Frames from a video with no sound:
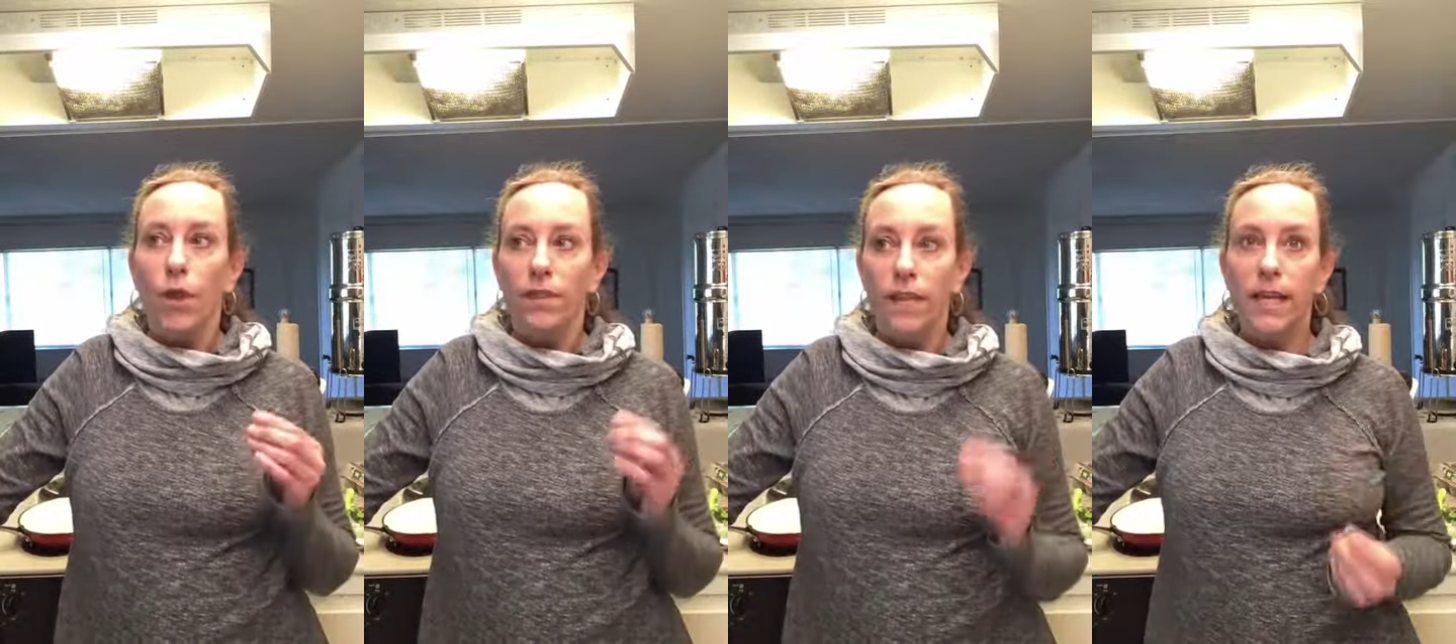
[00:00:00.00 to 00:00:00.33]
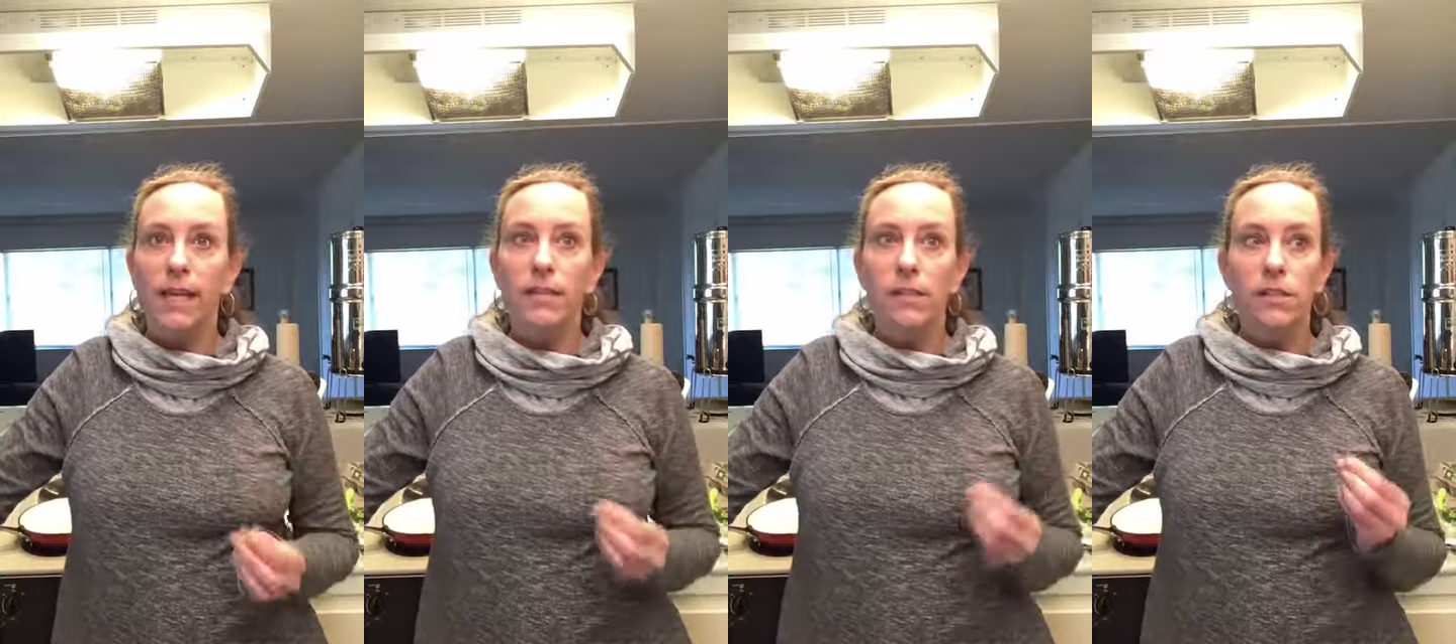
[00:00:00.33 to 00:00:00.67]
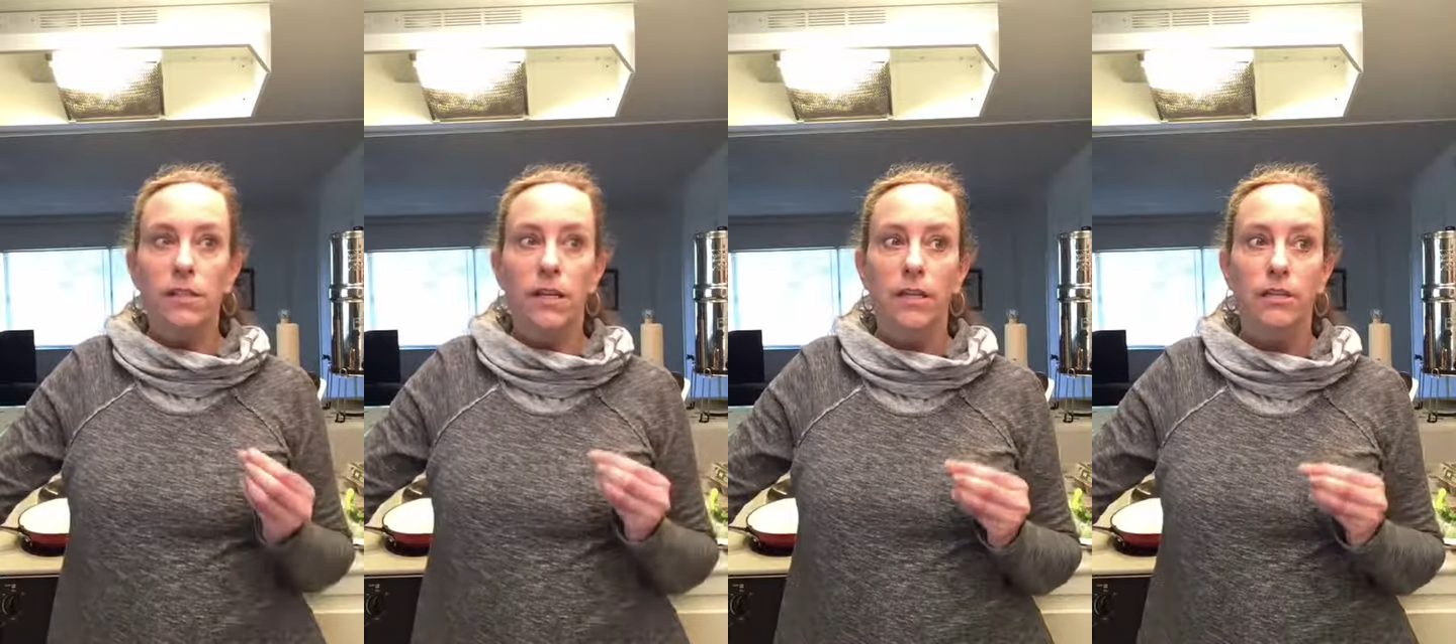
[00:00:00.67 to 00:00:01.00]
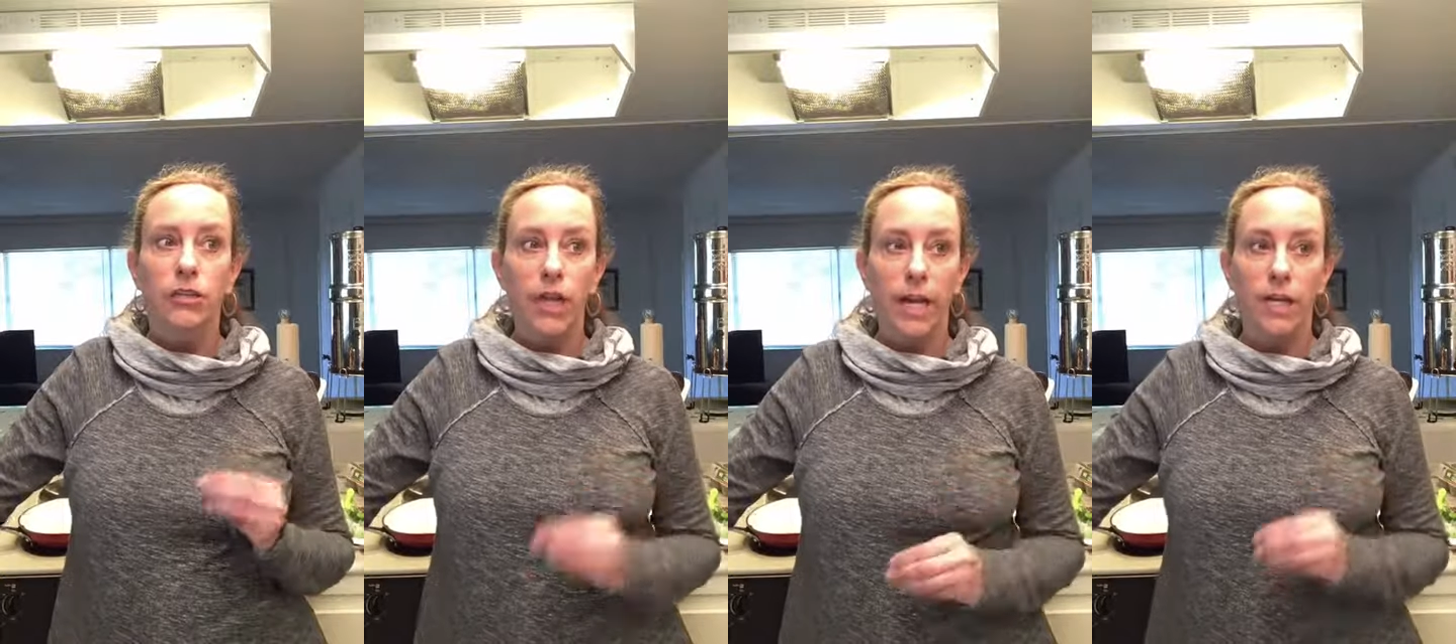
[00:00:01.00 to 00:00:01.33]
things
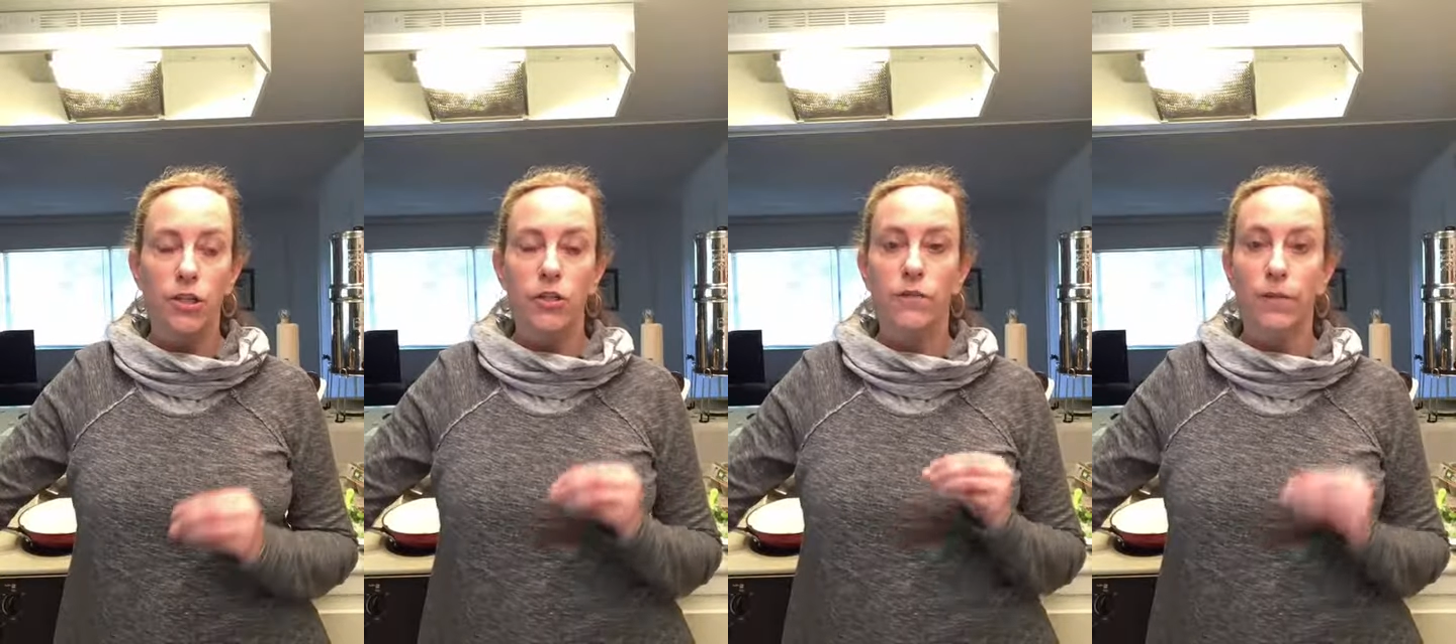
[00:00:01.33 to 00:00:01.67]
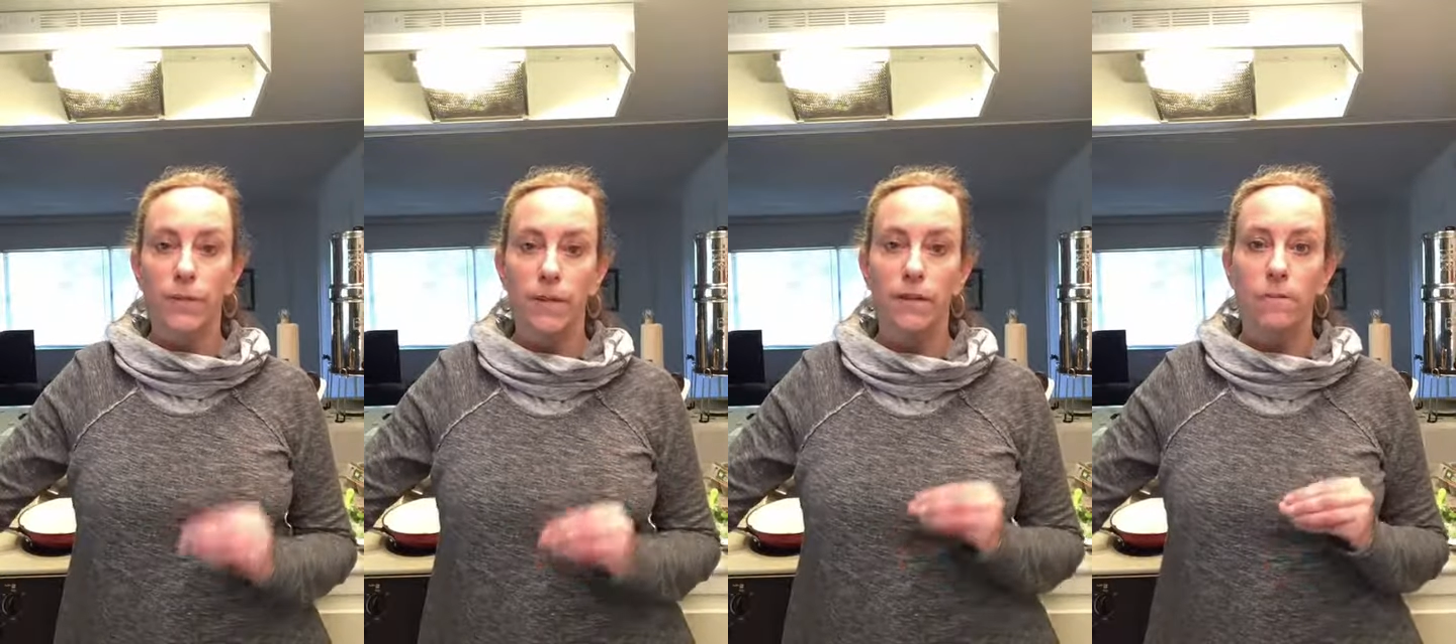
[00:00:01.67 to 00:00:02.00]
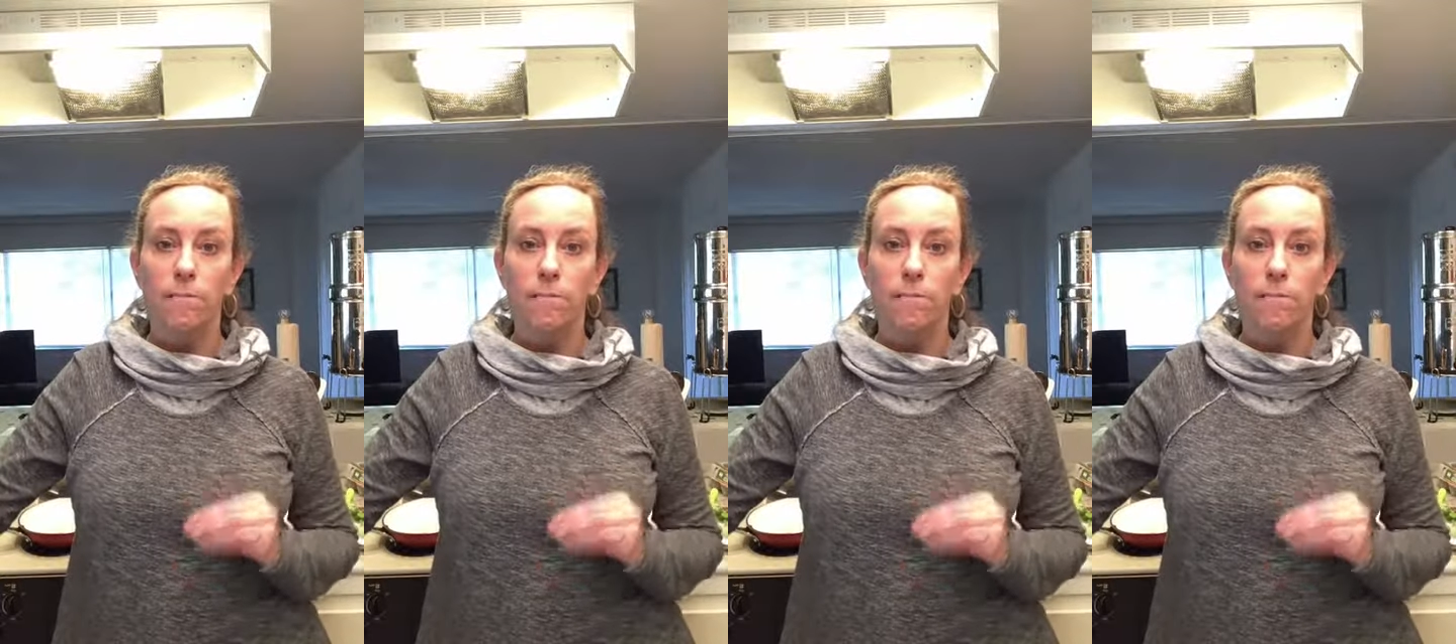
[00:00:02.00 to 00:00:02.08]
changed for me the